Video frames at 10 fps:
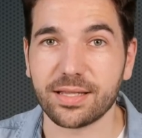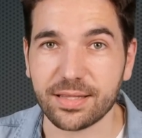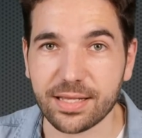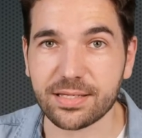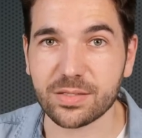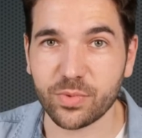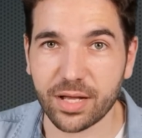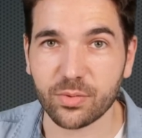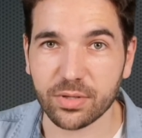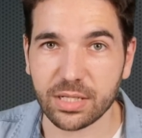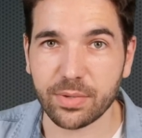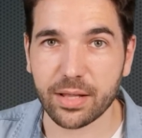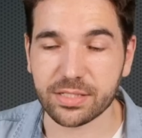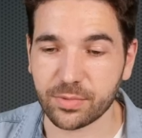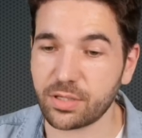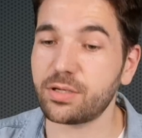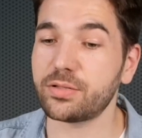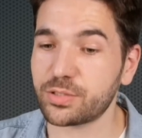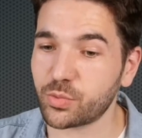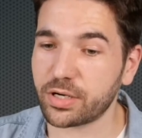This is what really bothers him.
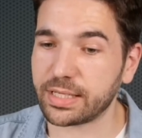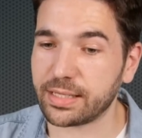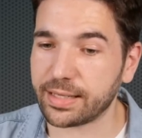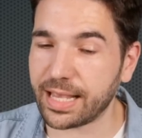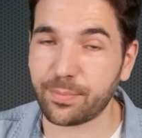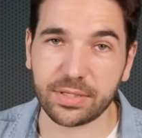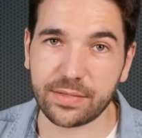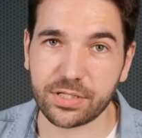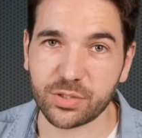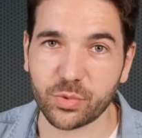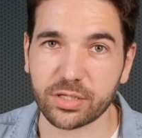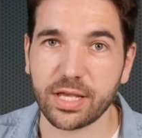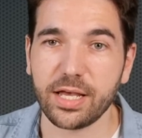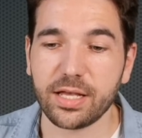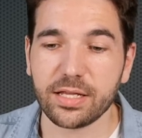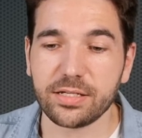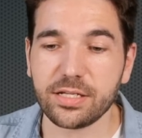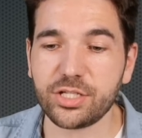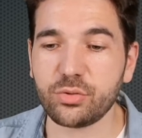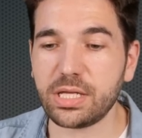Oh, the twerking. I can't believe she twerked.
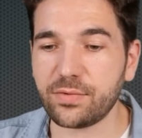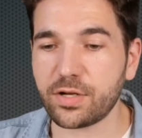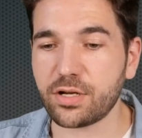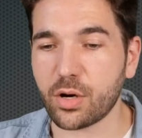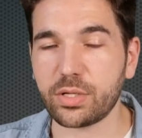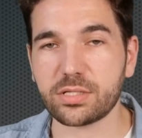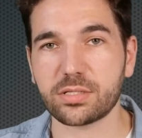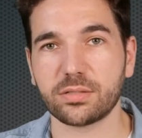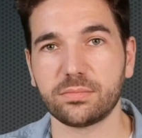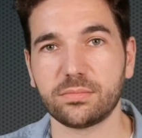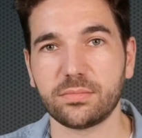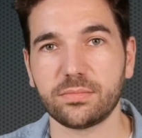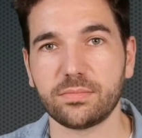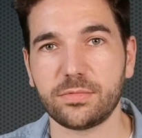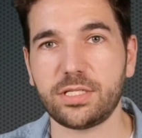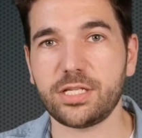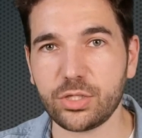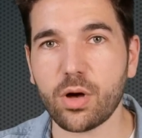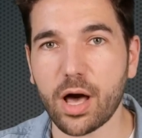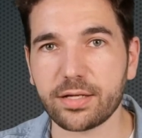Did you even notice? Did
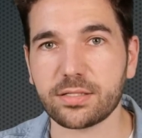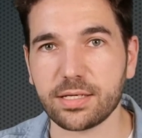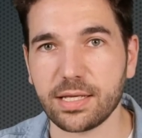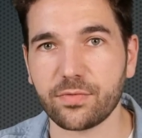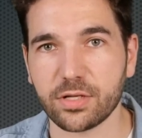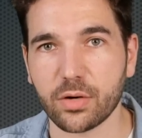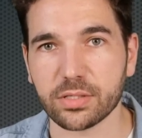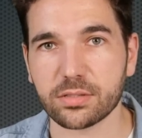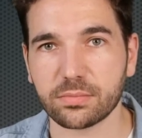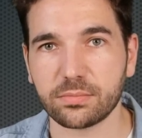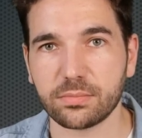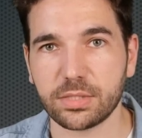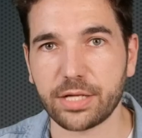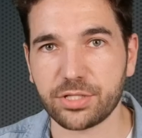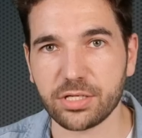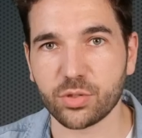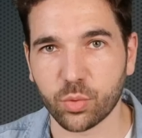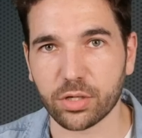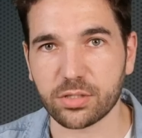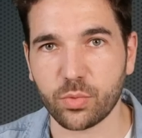you honestly even notice that she
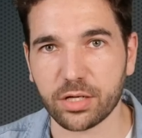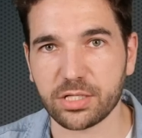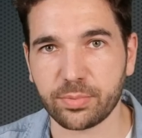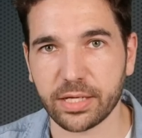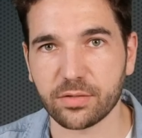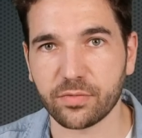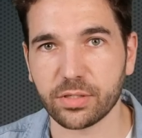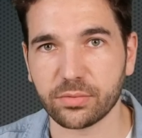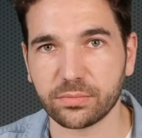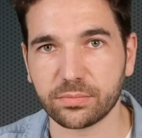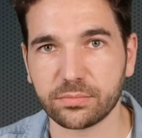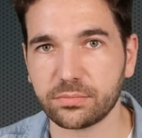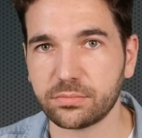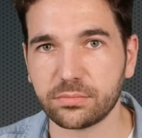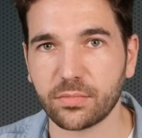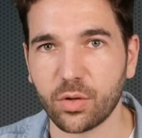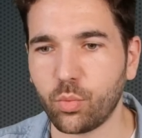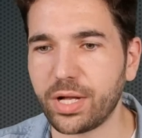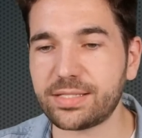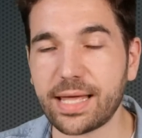twerked while she played the flute?
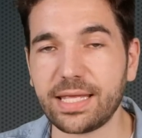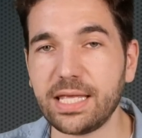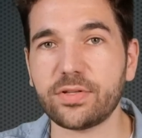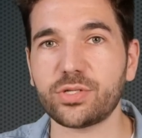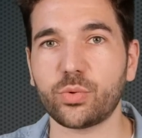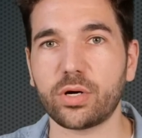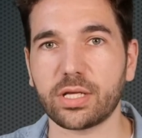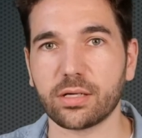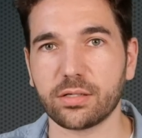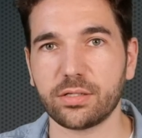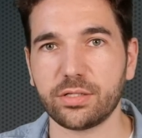Was that even twerking?